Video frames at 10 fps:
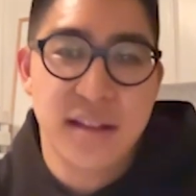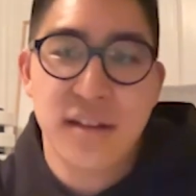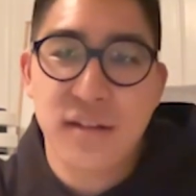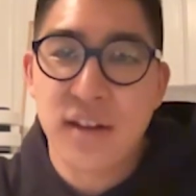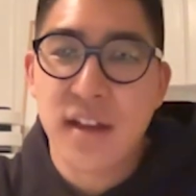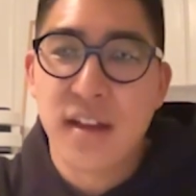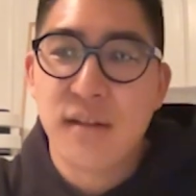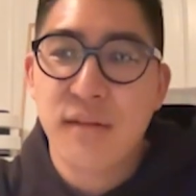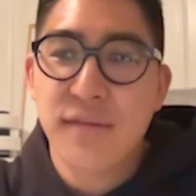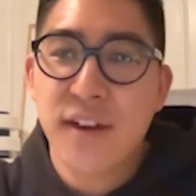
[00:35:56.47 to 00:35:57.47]
So
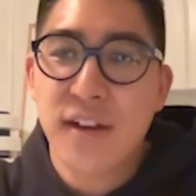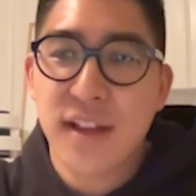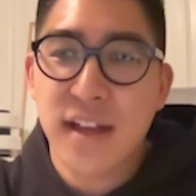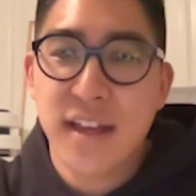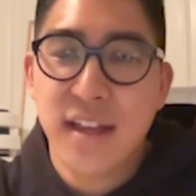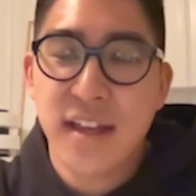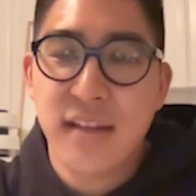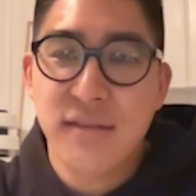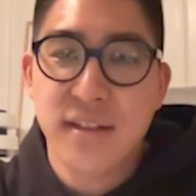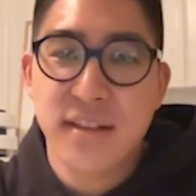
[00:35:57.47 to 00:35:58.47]
we felt like it
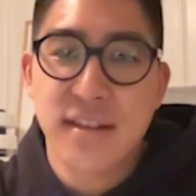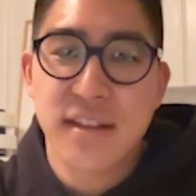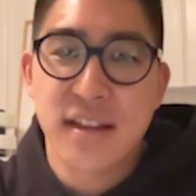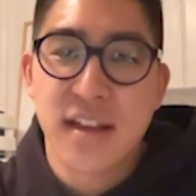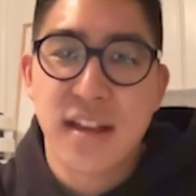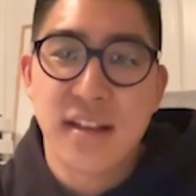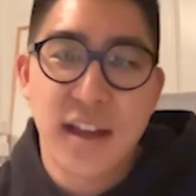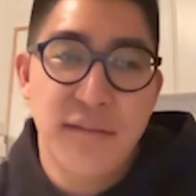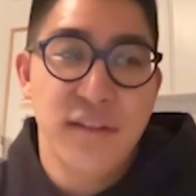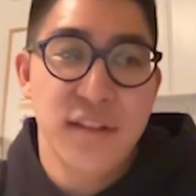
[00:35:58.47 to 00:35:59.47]
was
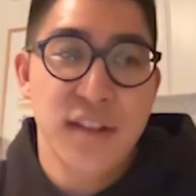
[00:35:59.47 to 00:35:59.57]
definitely